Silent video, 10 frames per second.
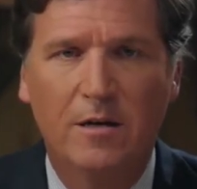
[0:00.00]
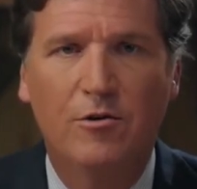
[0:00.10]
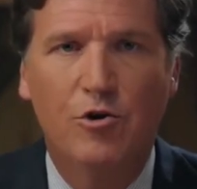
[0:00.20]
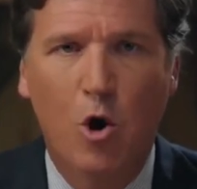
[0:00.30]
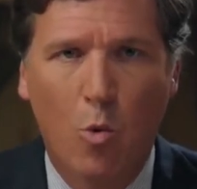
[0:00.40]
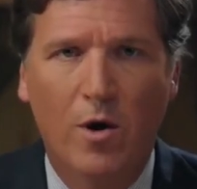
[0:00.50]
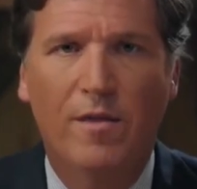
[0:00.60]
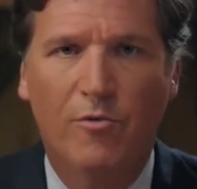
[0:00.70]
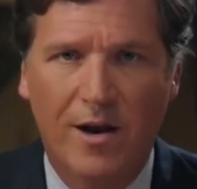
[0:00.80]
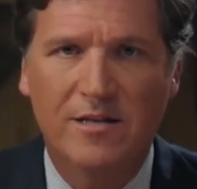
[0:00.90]
no one
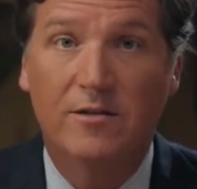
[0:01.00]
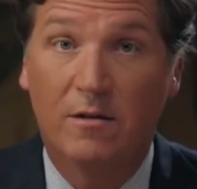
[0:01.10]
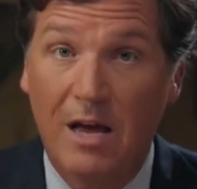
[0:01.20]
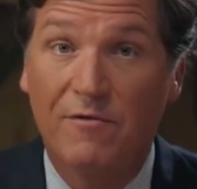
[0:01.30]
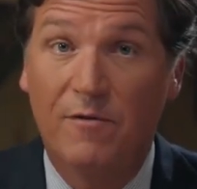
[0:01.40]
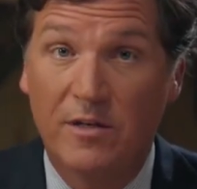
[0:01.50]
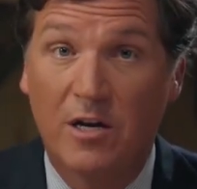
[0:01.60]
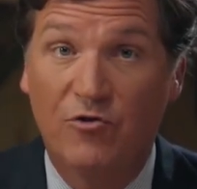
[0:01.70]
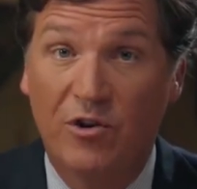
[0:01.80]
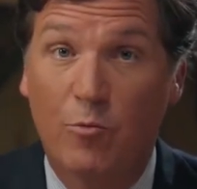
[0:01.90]
threatens the life of this
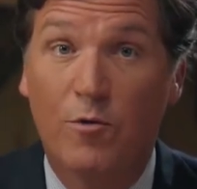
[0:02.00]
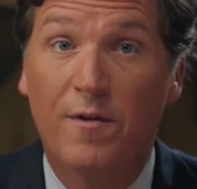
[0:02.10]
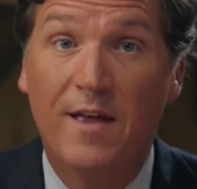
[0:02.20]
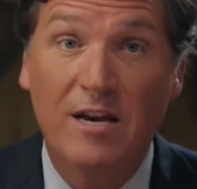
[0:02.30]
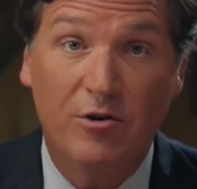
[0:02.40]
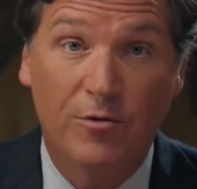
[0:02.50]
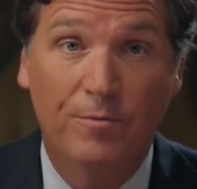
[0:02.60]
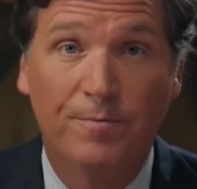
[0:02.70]
country more than they do.